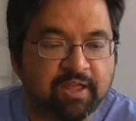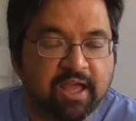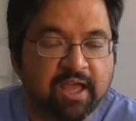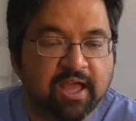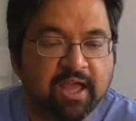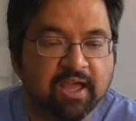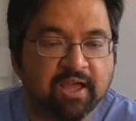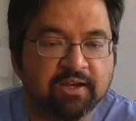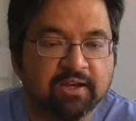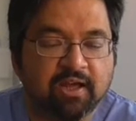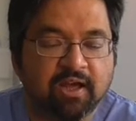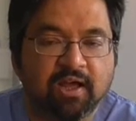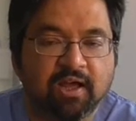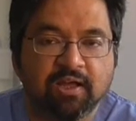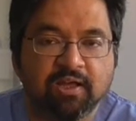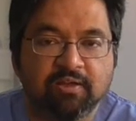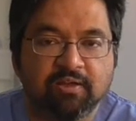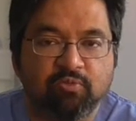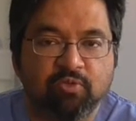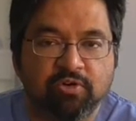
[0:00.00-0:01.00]
and
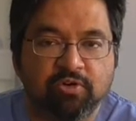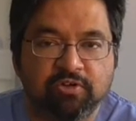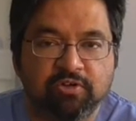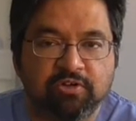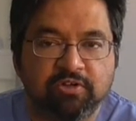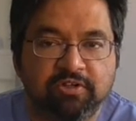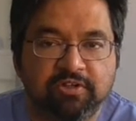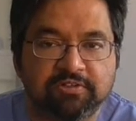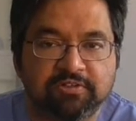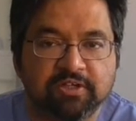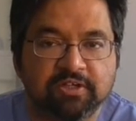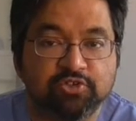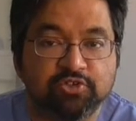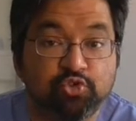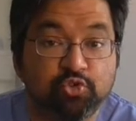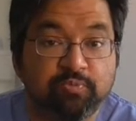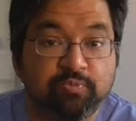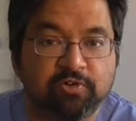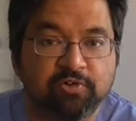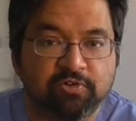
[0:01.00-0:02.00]
I wanted to discuss
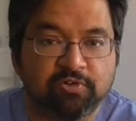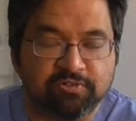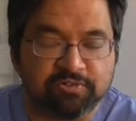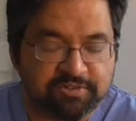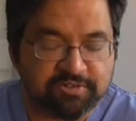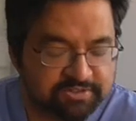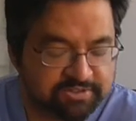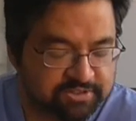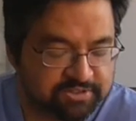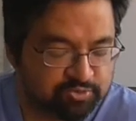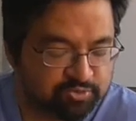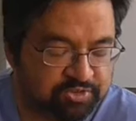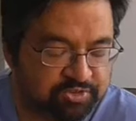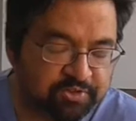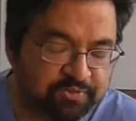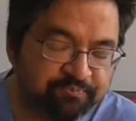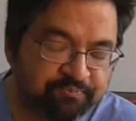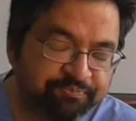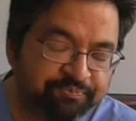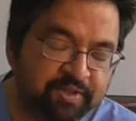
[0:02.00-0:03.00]
Dupuytren's disease with
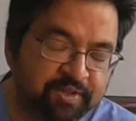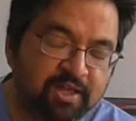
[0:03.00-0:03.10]
you.